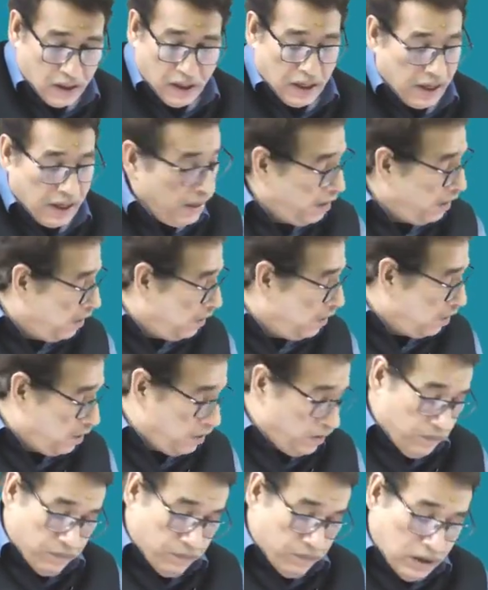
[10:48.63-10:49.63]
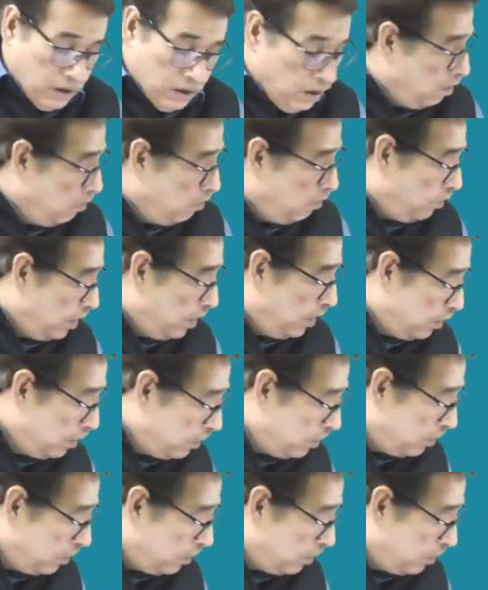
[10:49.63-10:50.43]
And where is the